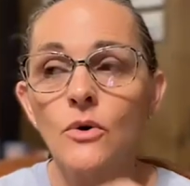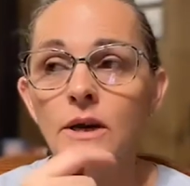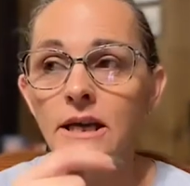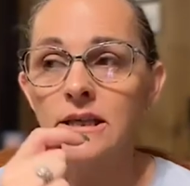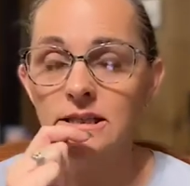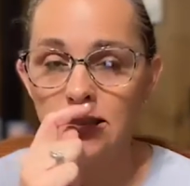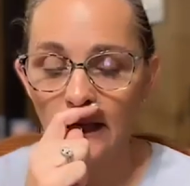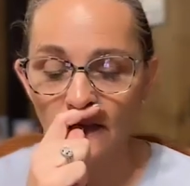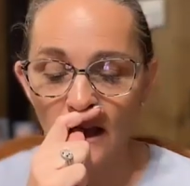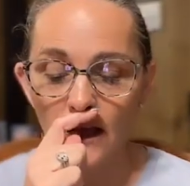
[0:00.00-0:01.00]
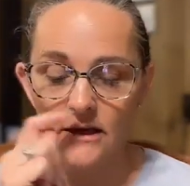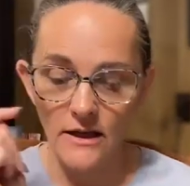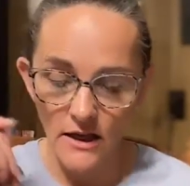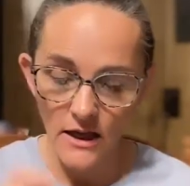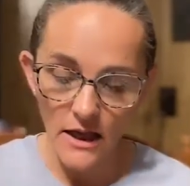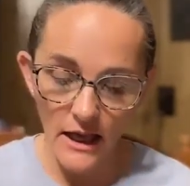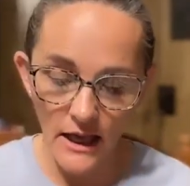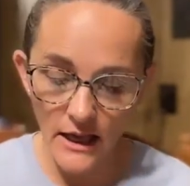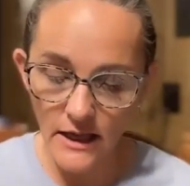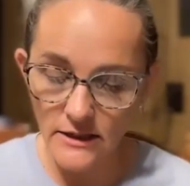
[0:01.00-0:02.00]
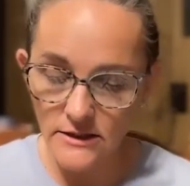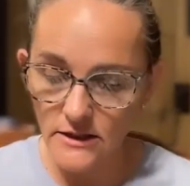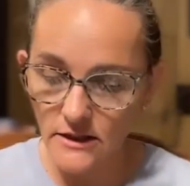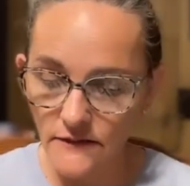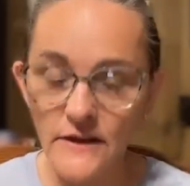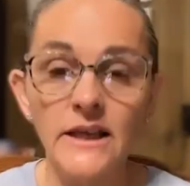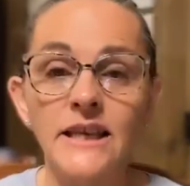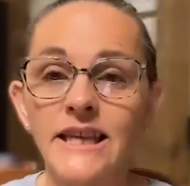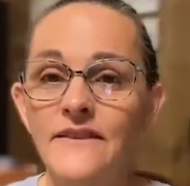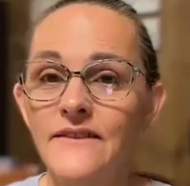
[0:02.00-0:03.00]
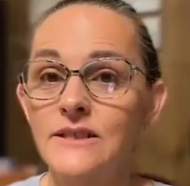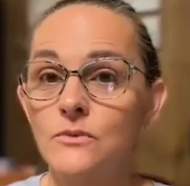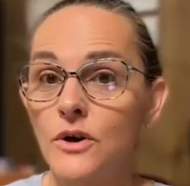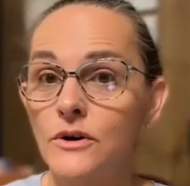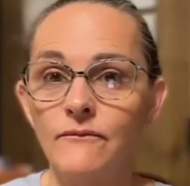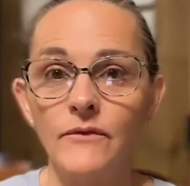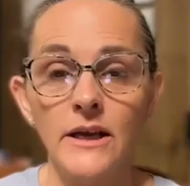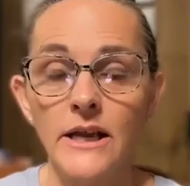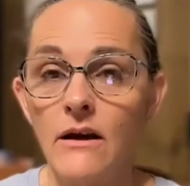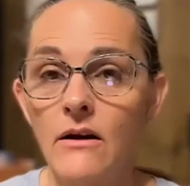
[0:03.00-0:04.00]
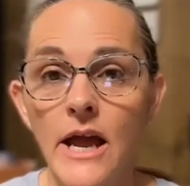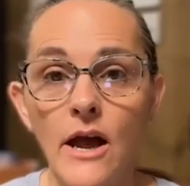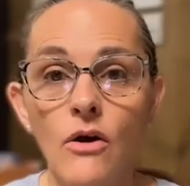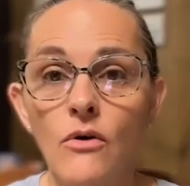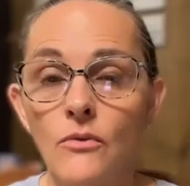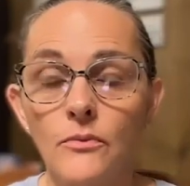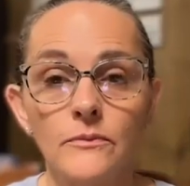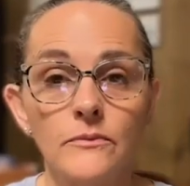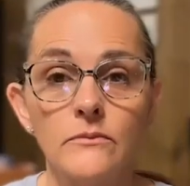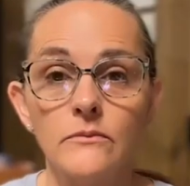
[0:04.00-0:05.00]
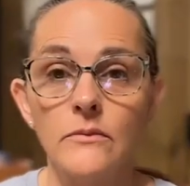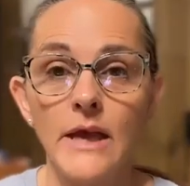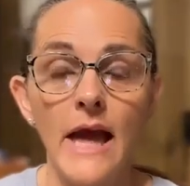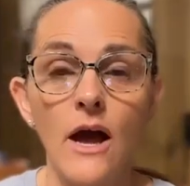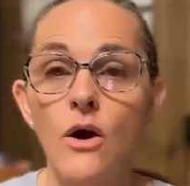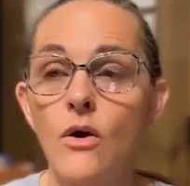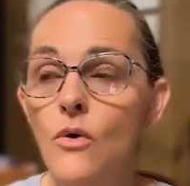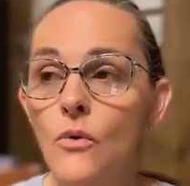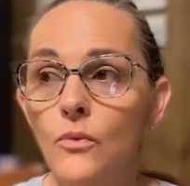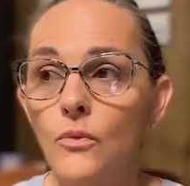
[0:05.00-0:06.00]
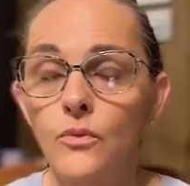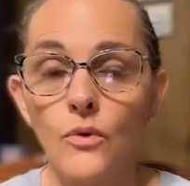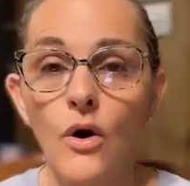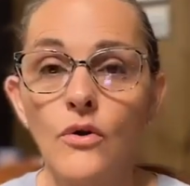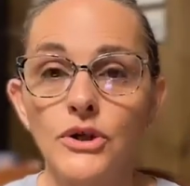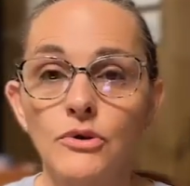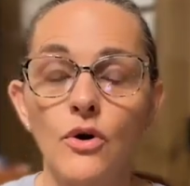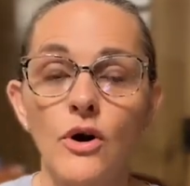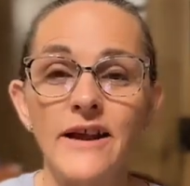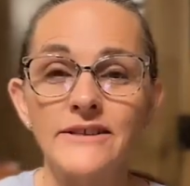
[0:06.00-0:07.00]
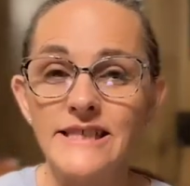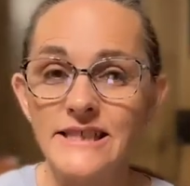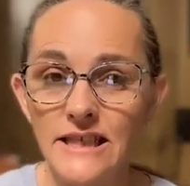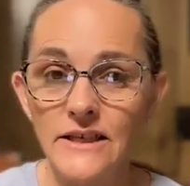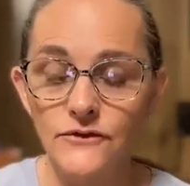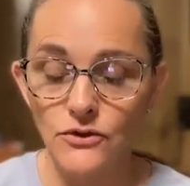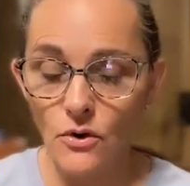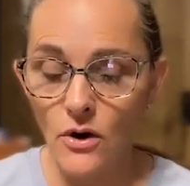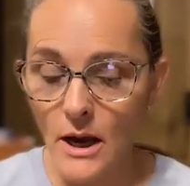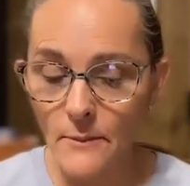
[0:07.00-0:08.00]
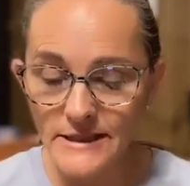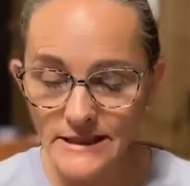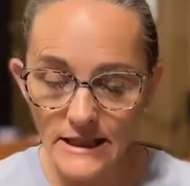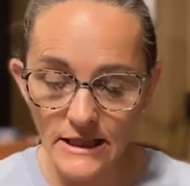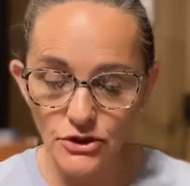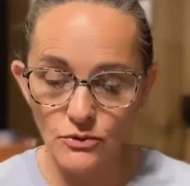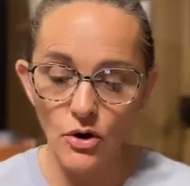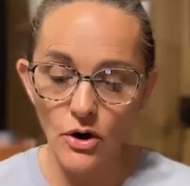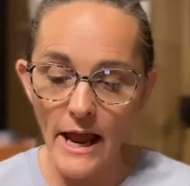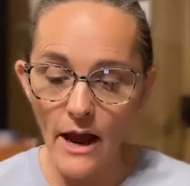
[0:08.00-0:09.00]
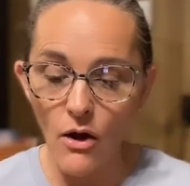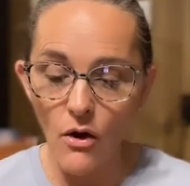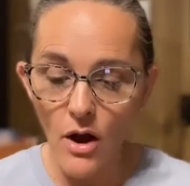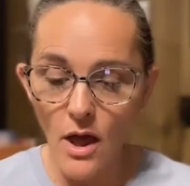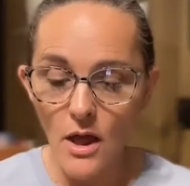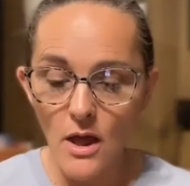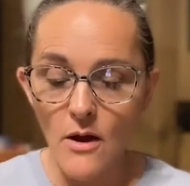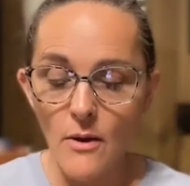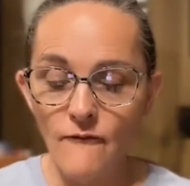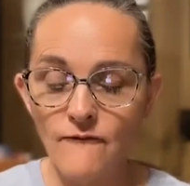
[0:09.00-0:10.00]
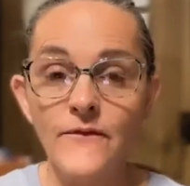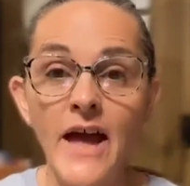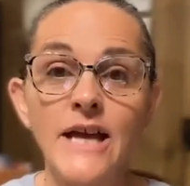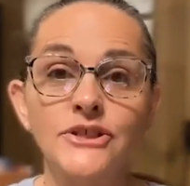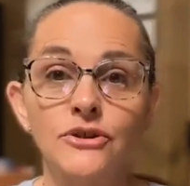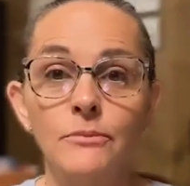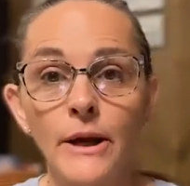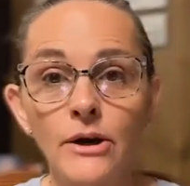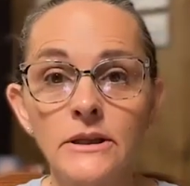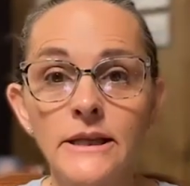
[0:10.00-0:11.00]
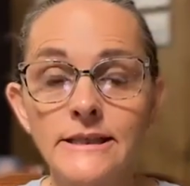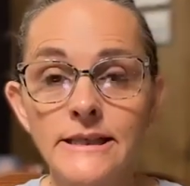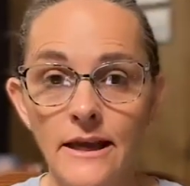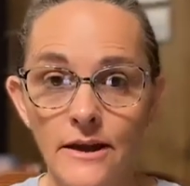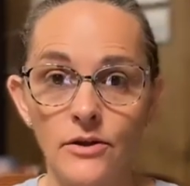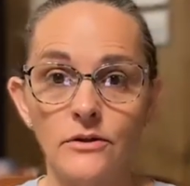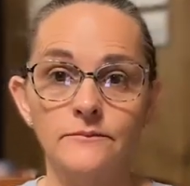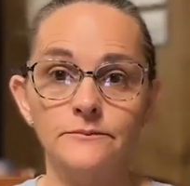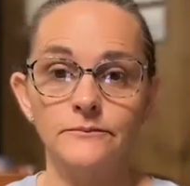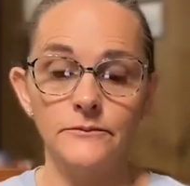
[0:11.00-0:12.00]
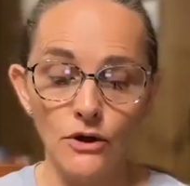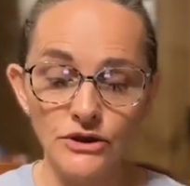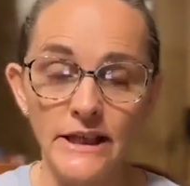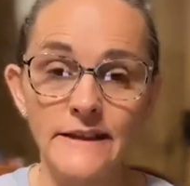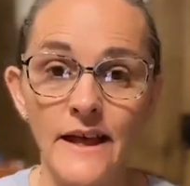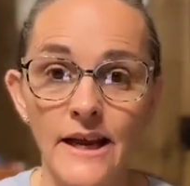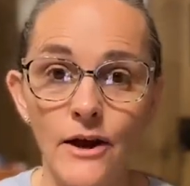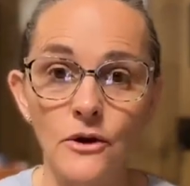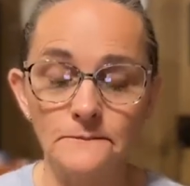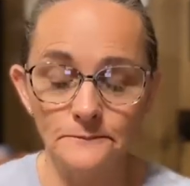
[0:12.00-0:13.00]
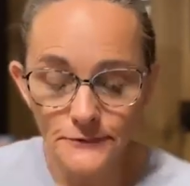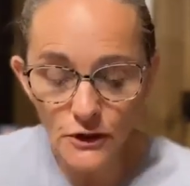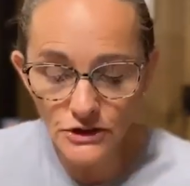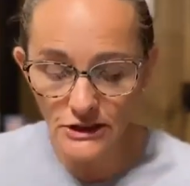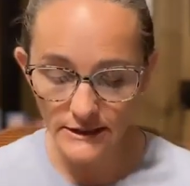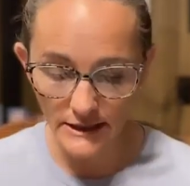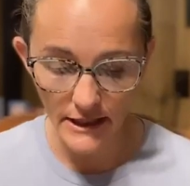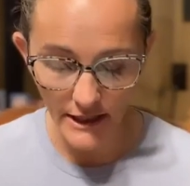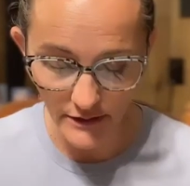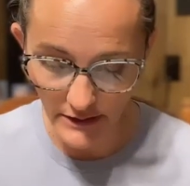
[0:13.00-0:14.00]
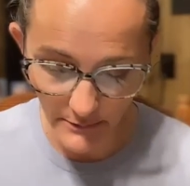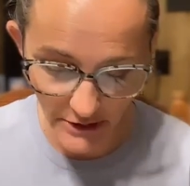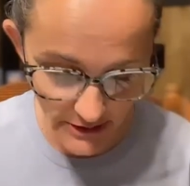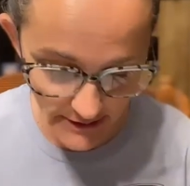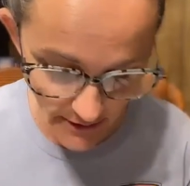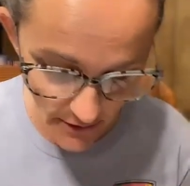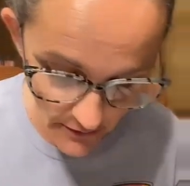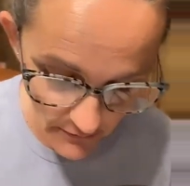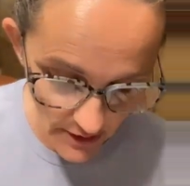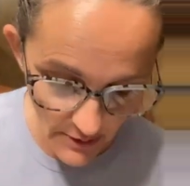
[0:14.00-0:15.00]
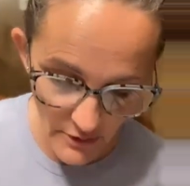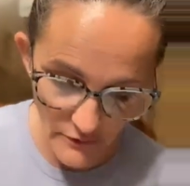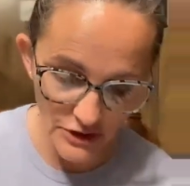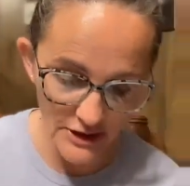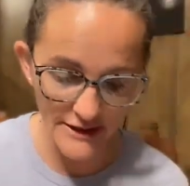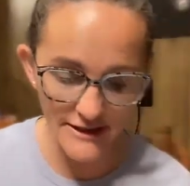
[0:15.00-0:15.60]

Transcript: So go ahead and say that, and then get in this Word and find out how, how wrong you are, how deceived you are, how misled you are, how fast you're barreling to hell. Go check that out. Go check that out. Let me just, oh, come on,